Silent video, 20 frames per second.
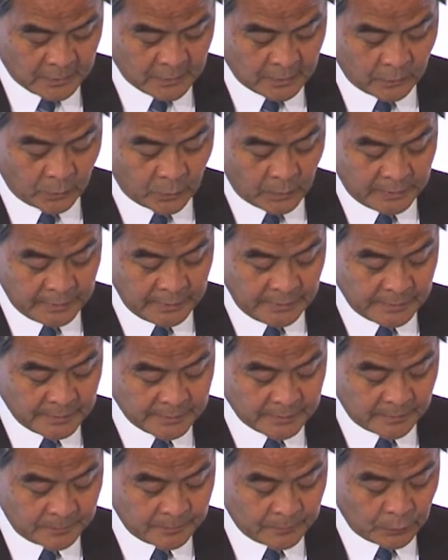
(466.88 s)
One
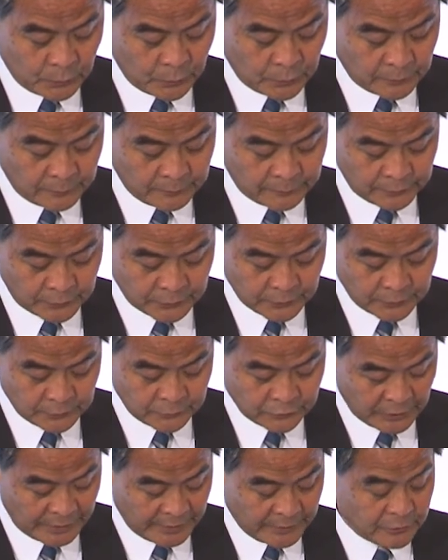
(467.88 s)
is the move to
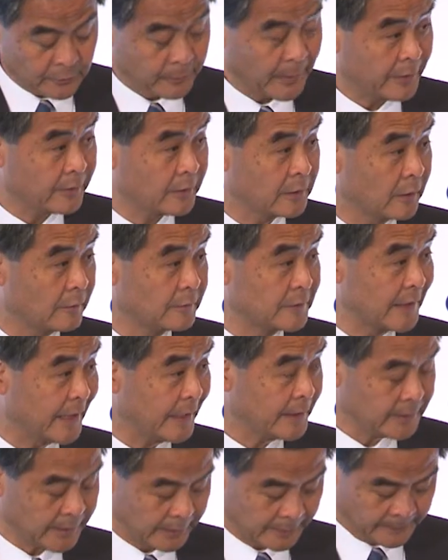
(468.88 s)
change the method of
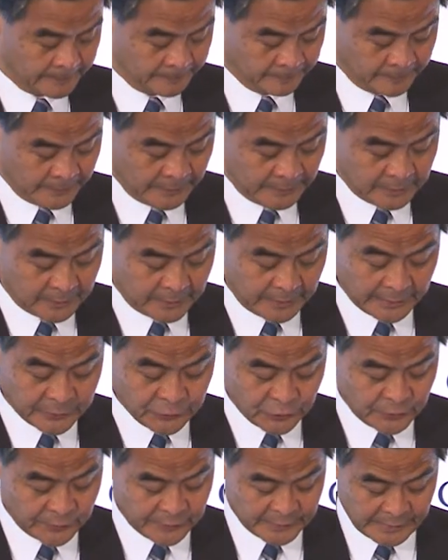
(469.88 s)
electing the next
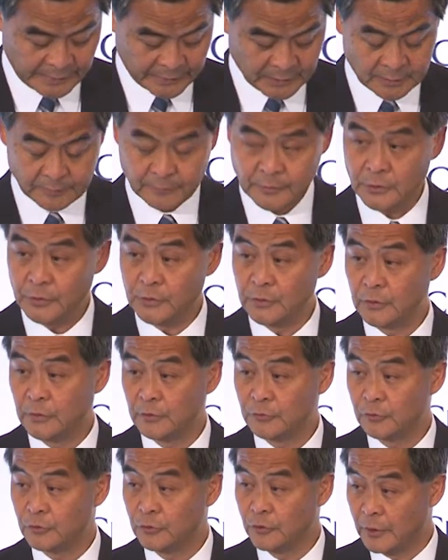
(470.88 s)
chief executive
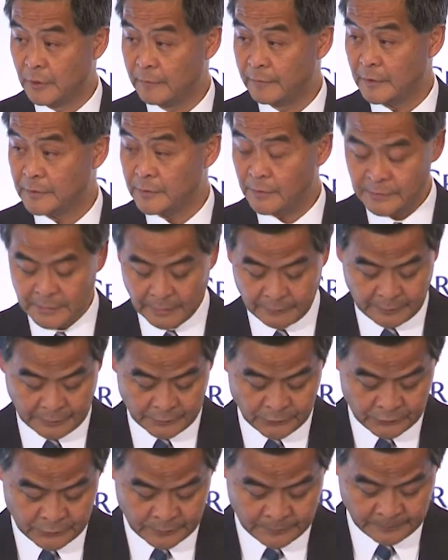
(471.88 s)
to universal
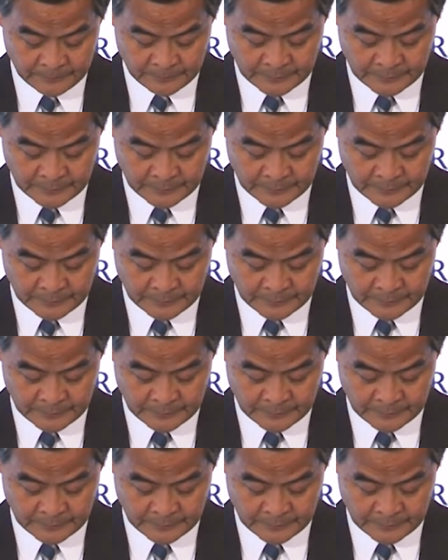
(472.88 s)
suffrage.